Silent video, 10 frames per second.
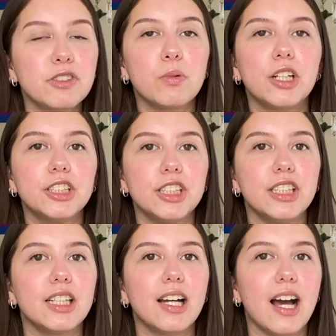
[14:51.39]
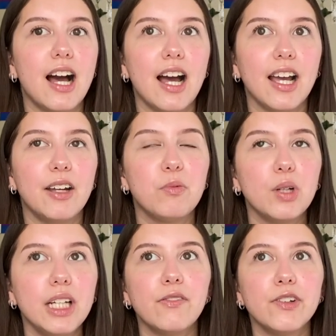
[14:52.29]
watching. I
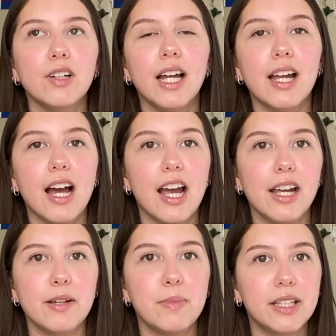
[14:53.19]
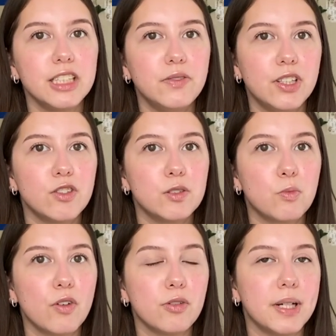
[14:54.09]
really feel like I make these videos
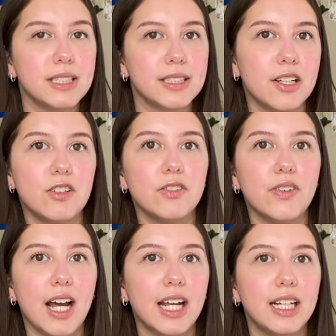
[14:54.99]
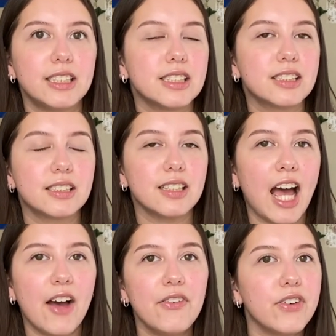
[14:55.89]
more for myself. I just
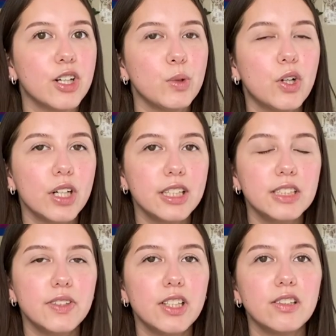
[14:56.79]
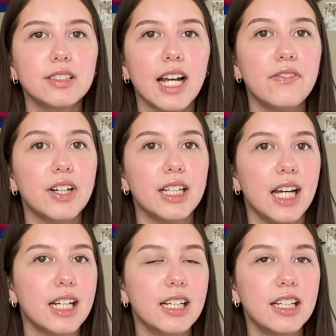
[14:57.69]
have fun recording these videos. I have fun
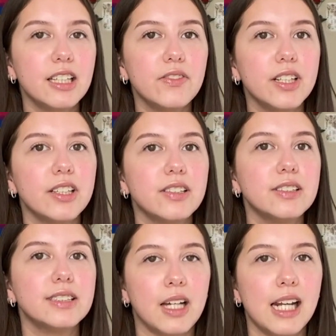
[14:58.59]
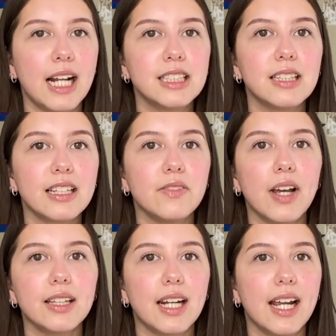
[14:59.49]
editing the videos, and I just like the
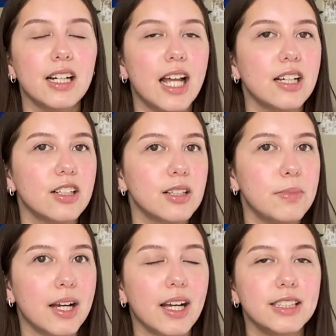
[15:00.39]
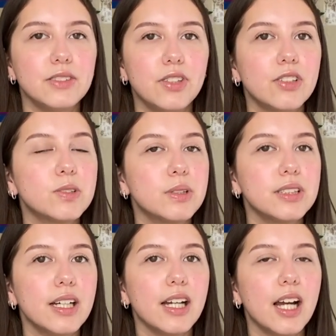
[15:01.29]
fact that I can like look back at these videos one
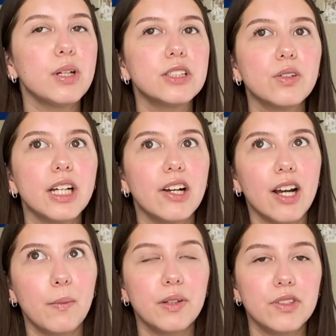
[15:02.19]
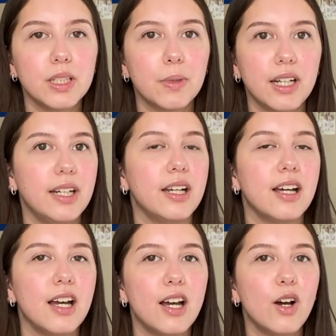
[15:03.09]
day. I don't care how many views I'm getting
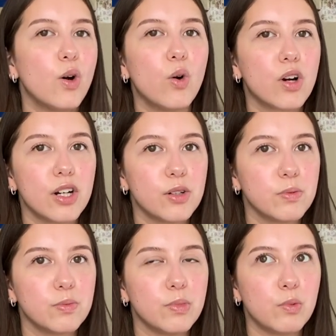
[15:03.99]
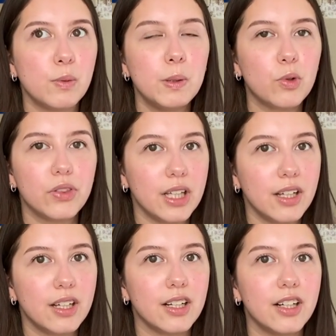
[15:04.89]
or what people
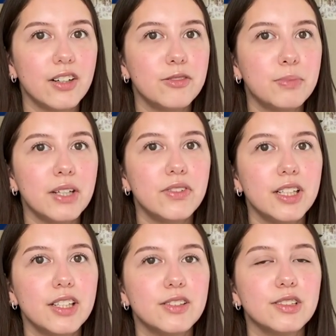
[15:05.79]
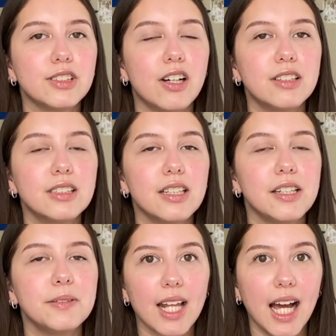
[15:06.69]
think of my videos.
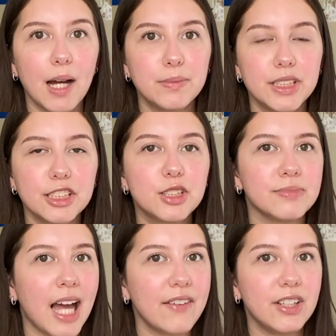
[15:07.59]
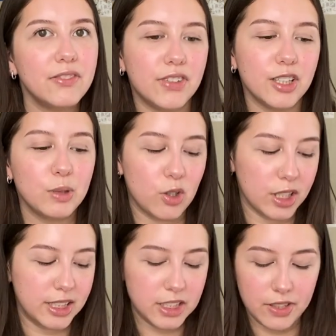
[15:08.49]
Honestly, I'm just having fun
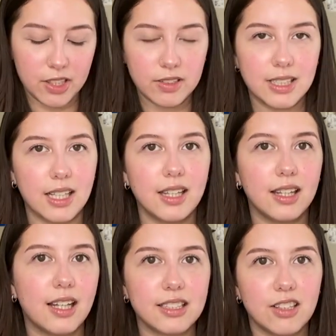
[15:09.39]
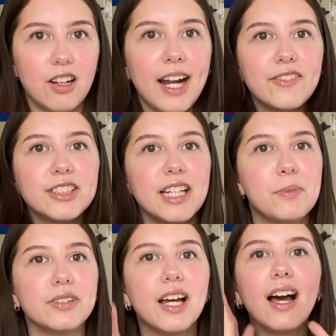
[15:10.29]
recording these videos, and that's all I have to say
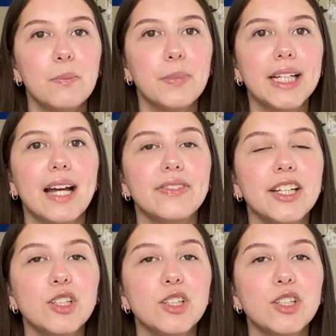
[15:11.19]
about that. But yeah, thank you